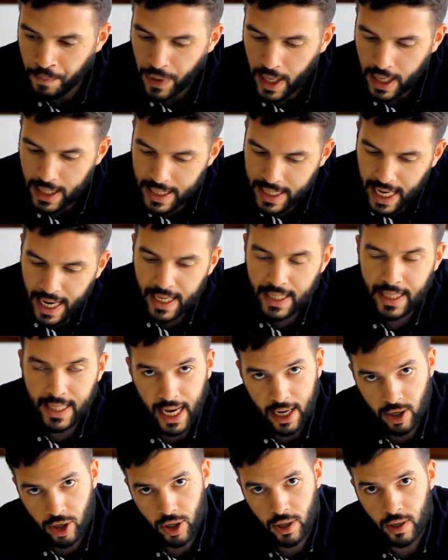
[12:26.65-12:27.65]
Second
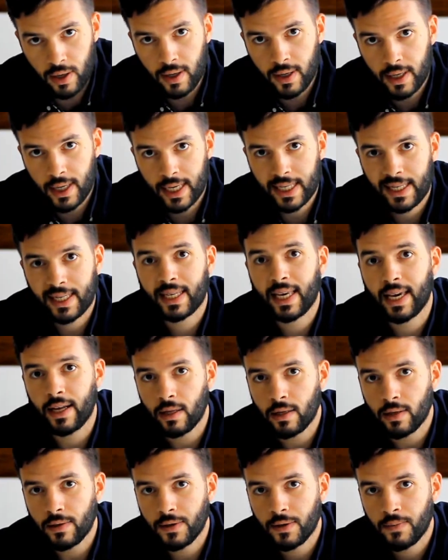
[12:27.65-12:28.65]
section is
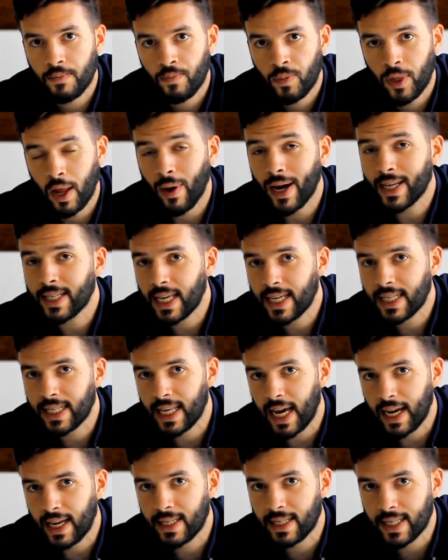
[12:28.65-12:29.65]
skills. Now, I say
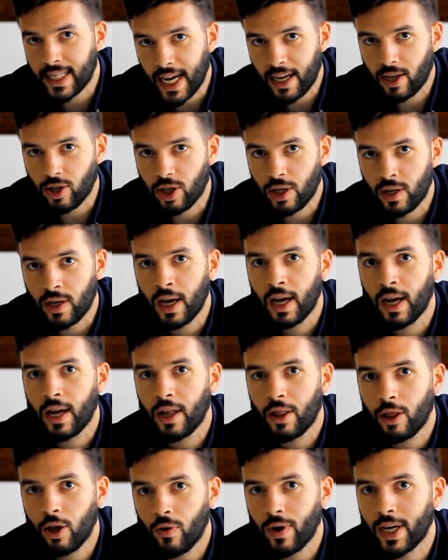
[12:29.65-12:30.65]
second section,
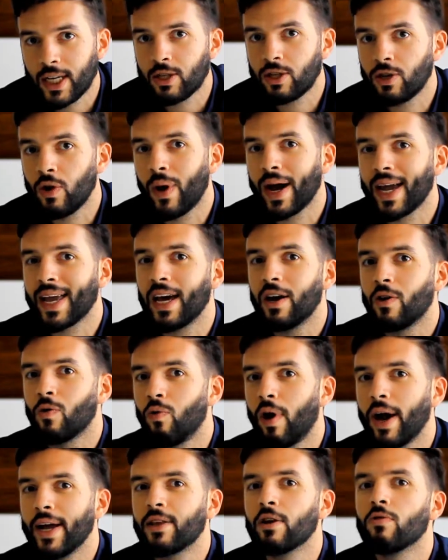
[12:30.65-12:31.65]
there is no, again,
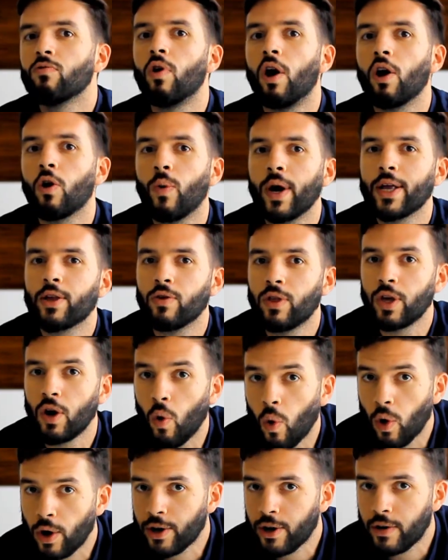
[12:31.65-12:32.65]
right and wrong way to the
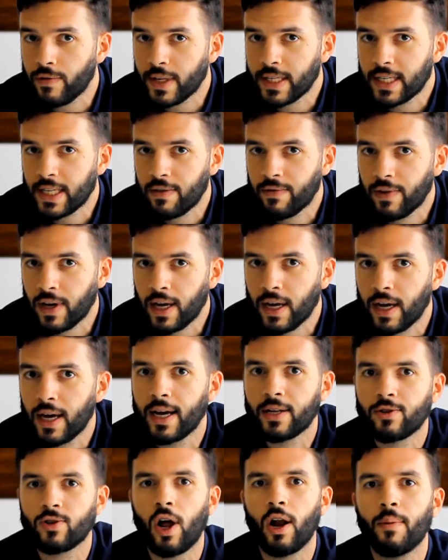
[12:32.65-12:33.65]
order of the CV.
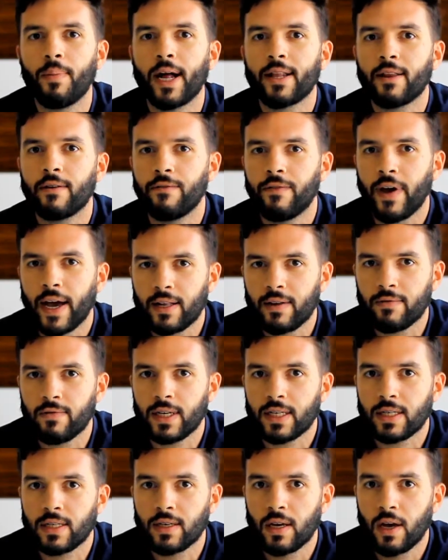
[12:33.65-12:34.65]
It's all about
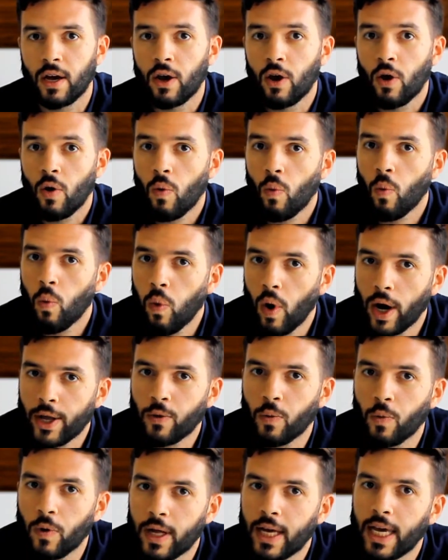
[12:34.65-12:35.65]
effectiveness.
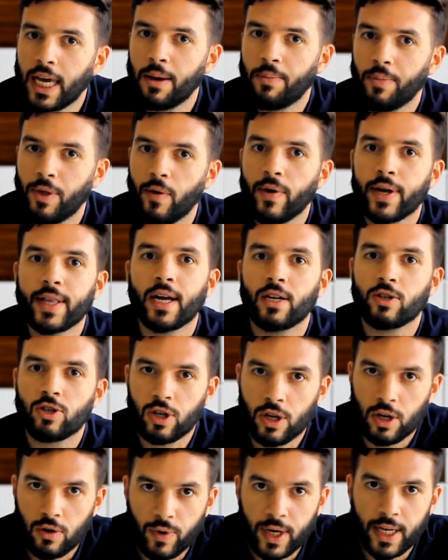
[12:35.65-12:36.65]
What will keep their attention
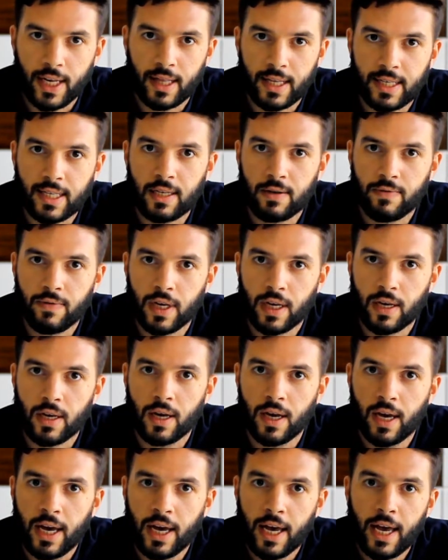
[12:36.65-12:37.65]
in reading the CV?
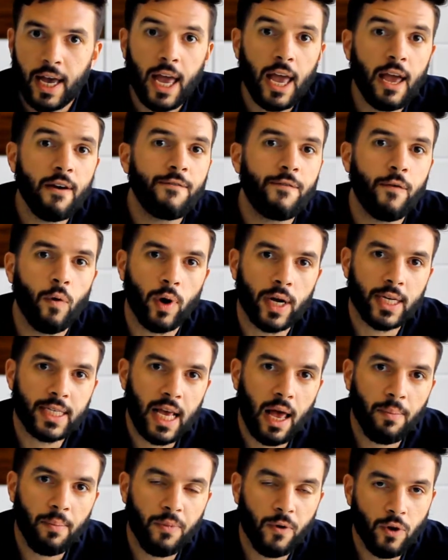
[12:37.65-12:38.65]
If, for
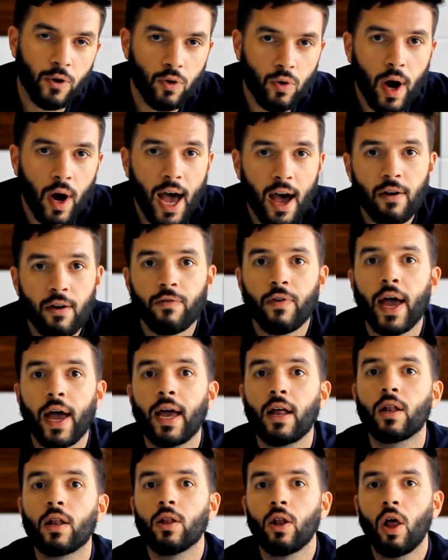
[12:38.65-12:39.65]
example, you have
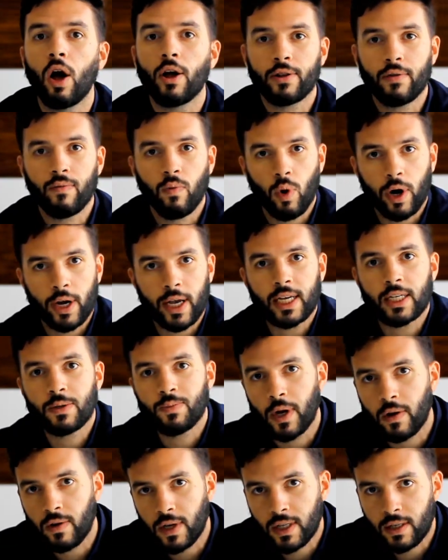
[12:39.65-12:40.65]
a lot of work
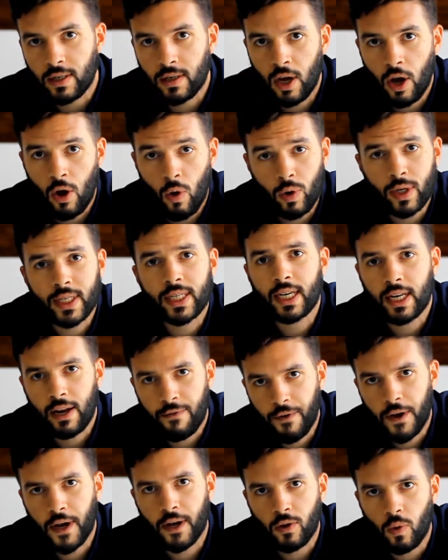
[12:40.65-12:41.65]
experience or
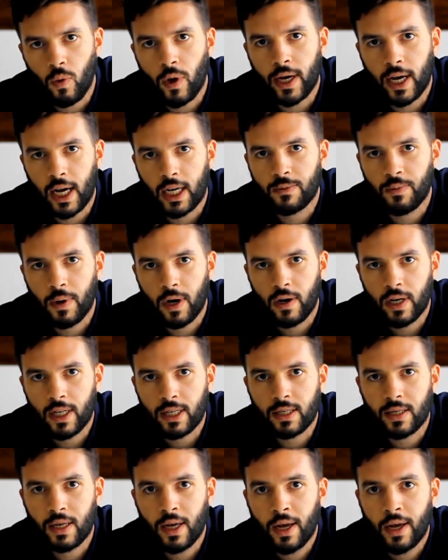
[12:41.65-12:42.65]
significant work
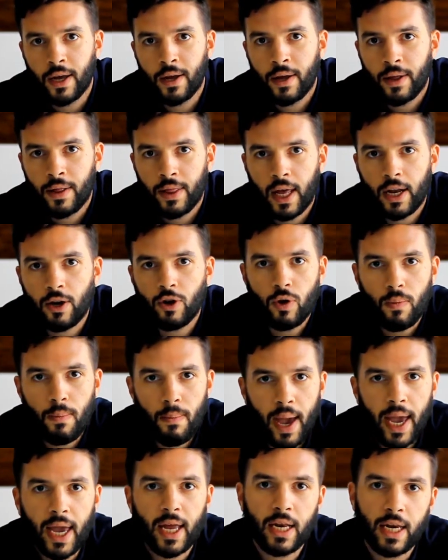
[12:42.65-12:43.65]
experience, then you
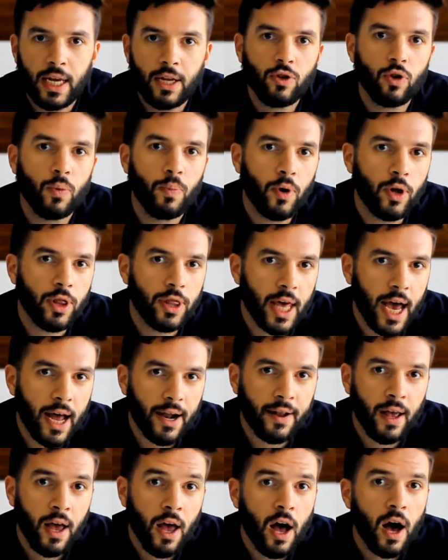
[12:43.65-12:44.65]
may need to put
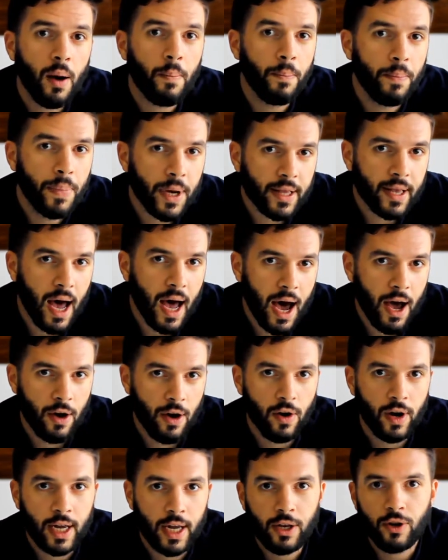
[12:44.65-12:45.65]
that a bit
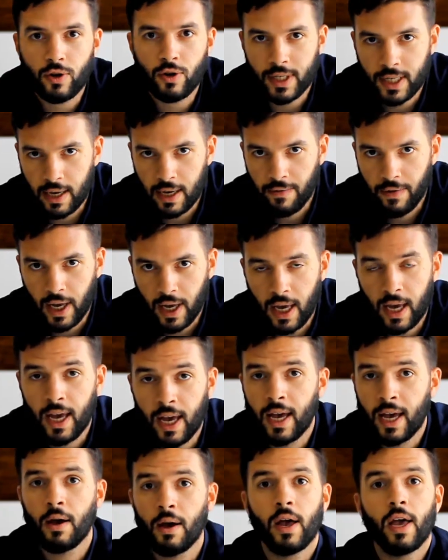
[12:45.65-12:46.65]
higher in your CV.
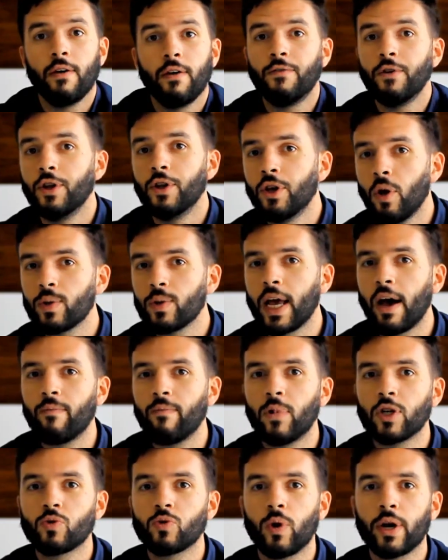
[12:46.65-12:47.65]
If you don't have
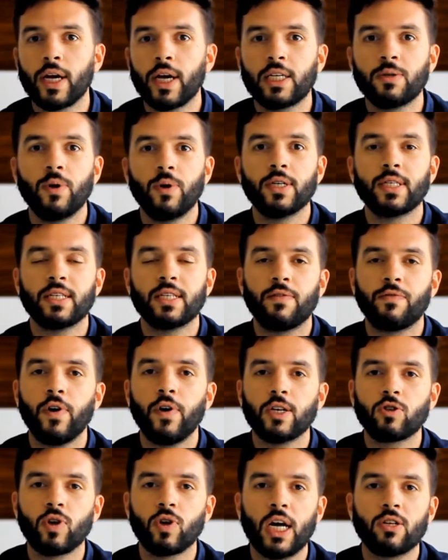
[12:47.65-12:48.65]
much work experience as a
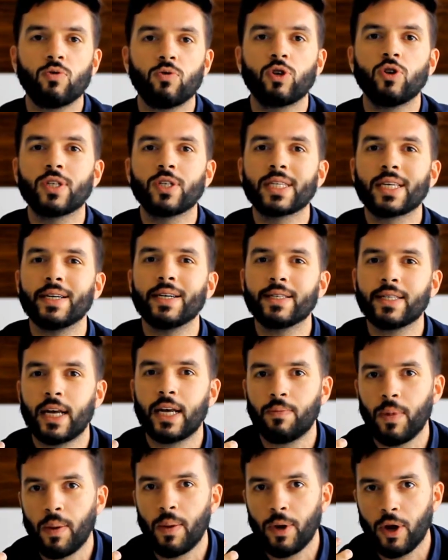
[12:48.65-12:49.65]
fresh graduate, your skill
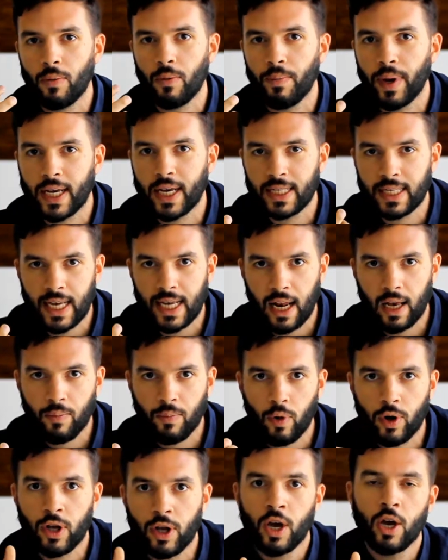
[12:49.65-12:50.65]
set may be your biggest selling
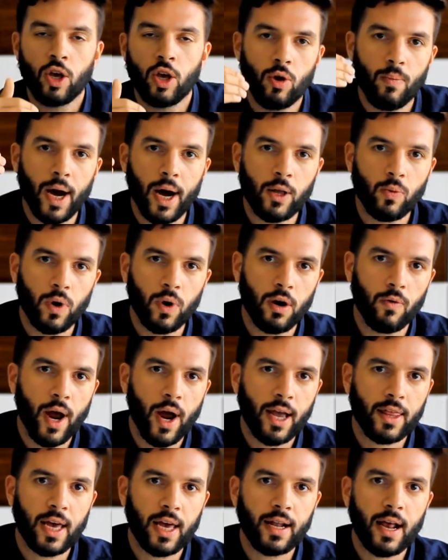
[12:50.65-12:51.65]
point. You might want to
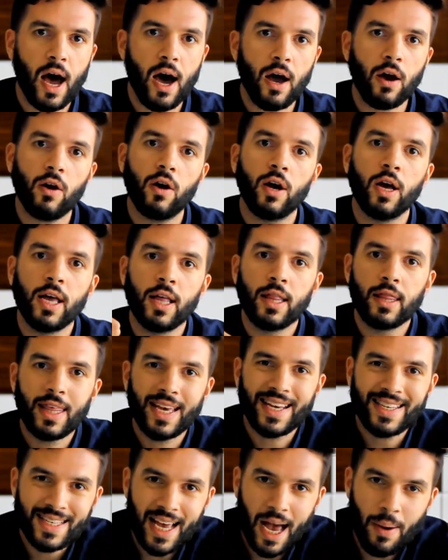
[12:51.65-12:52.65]
rank that higher. The
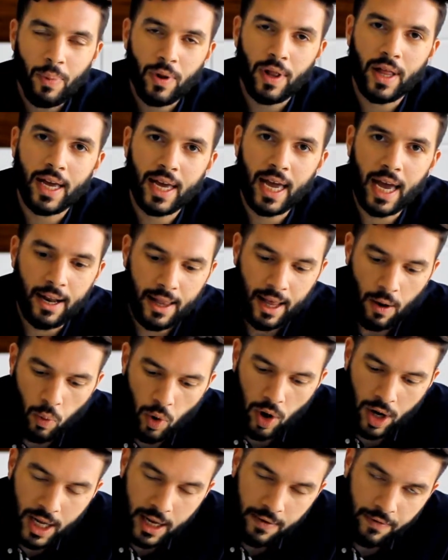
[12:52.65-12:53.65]
example, again, that
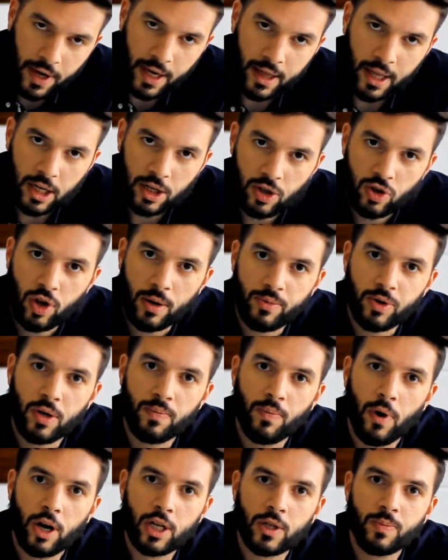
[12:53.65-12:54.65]
we're leaving in the description
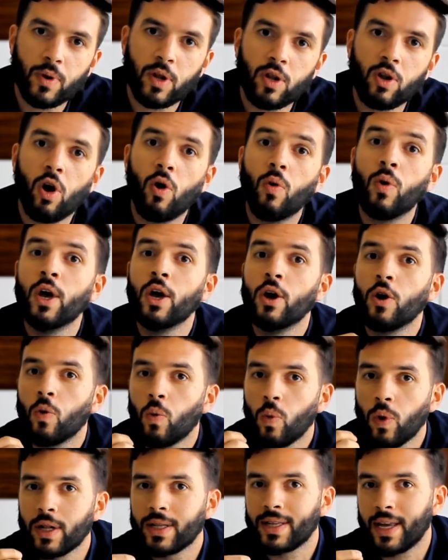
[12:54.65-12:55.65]
box below
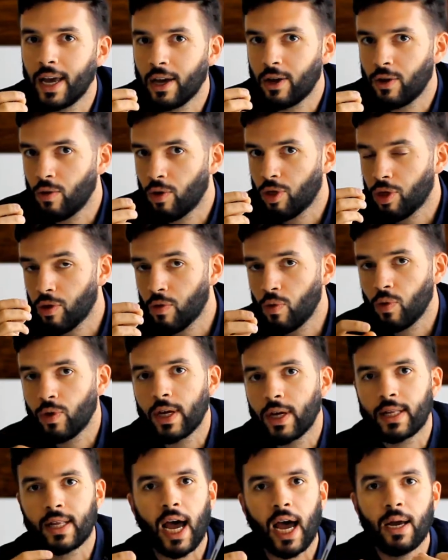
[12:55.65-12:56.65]
will take you through the
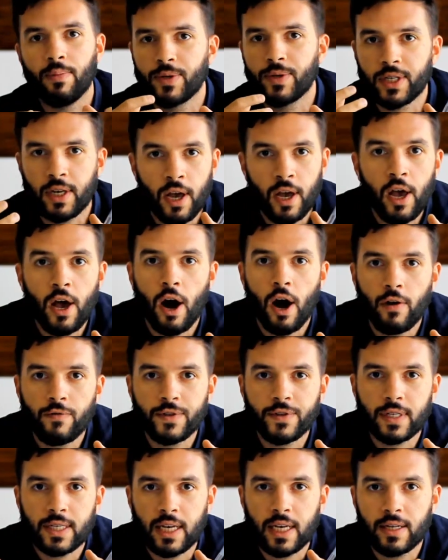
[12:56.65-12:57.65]
types of
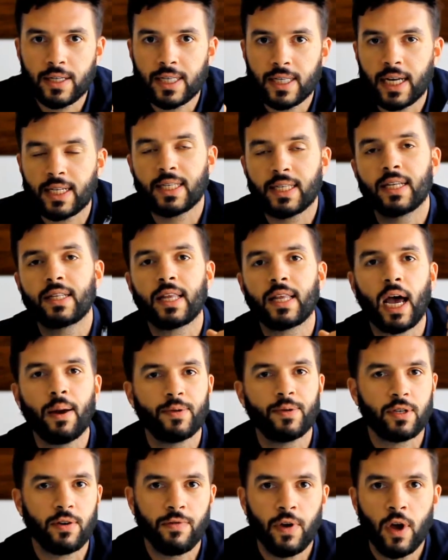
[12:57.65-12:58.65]
skill sets, the
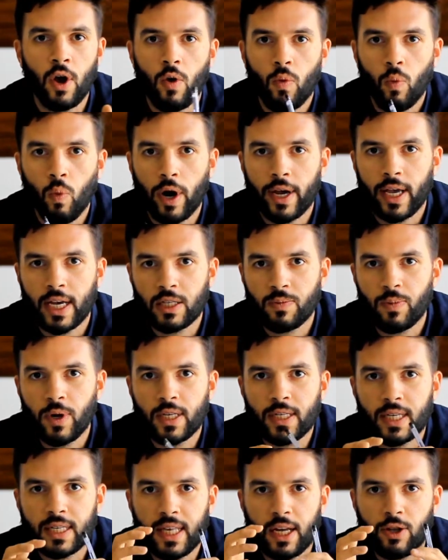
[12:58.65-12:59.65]
types of work
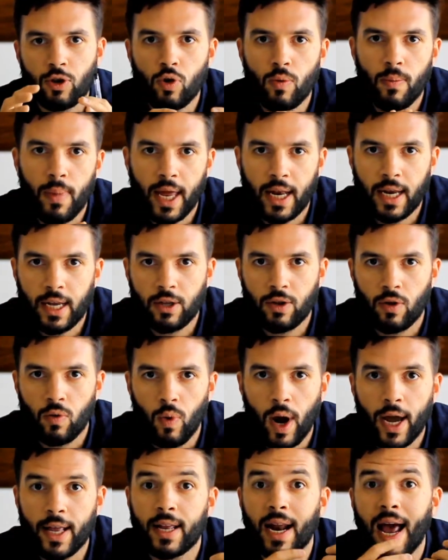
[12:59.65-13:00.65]
experiences that you may need to
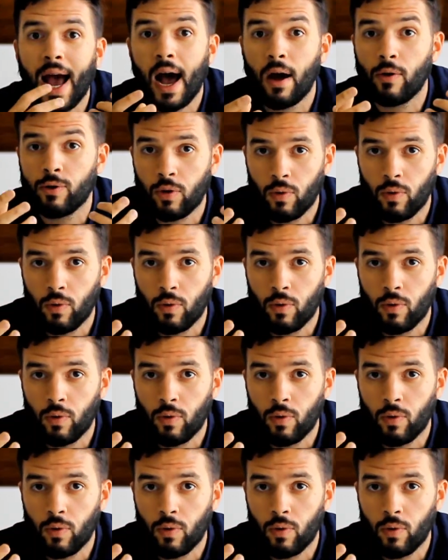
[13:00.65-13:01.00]
write and how to